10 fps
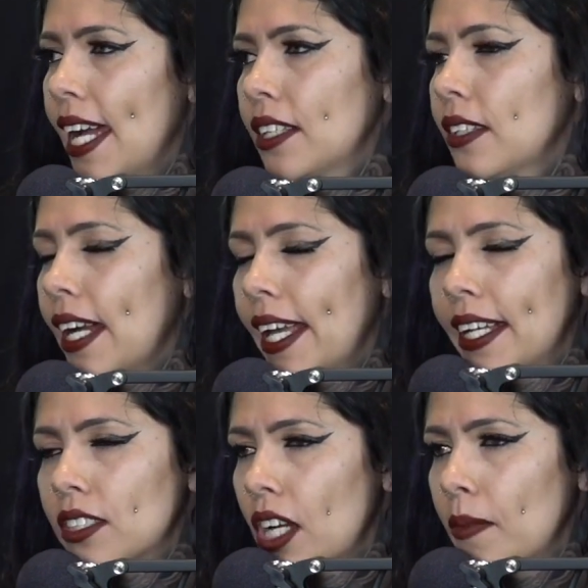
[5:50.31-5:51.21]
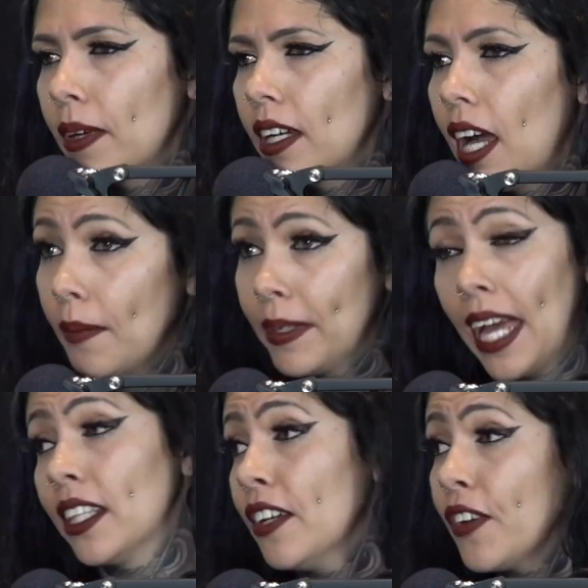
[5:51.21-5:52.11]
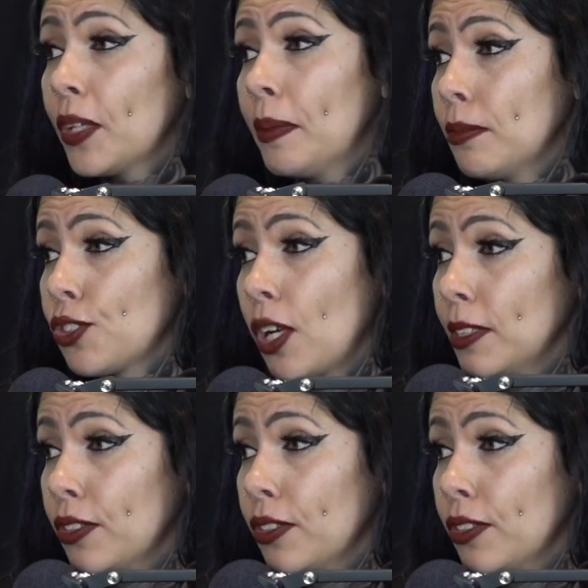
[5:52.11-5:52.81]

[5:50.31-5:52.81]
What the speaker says: Yeah. I hate drama. I mean, I love other people's drama.